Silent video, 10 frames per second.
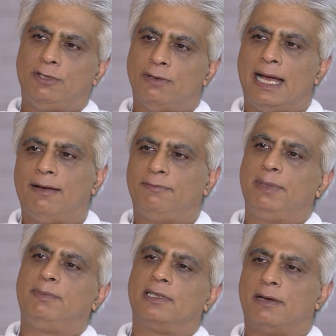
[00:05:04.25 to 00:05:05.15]
you have
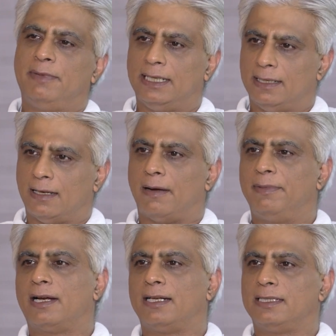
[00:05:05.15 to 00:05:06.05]
people coming in and
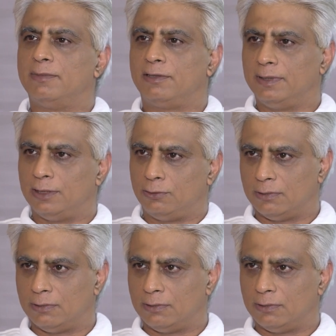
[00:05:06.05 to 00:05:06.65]
arbitraging between the two